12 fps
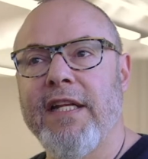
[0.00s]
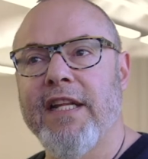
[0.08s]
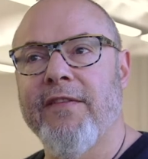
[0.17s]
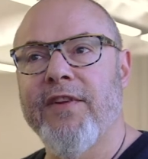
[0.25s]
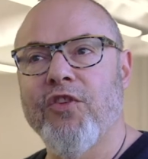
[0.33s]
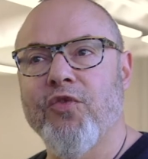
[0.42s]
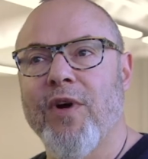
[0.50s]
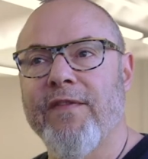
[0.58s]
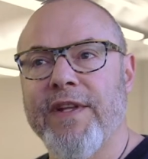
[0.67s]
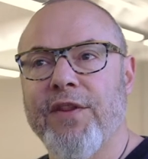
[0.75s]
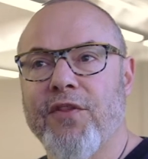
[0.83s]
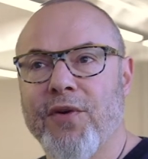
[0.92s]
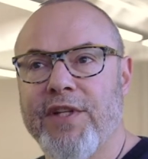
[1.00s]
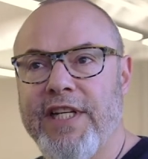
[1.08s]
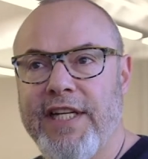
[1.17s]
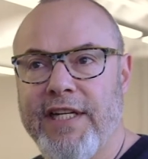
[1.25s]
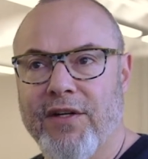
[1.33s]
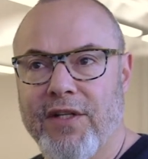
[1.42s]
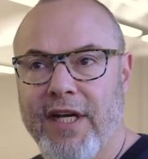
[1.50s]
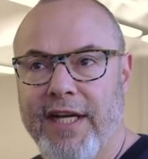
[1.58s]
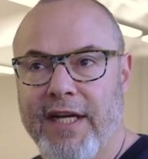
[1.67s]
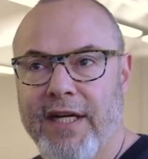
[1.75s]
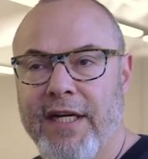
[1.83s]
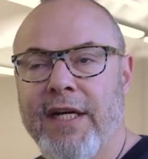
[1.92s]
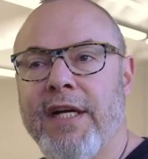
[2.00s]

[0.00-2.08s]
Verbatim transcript: eleven, twelve, and thirteen are like.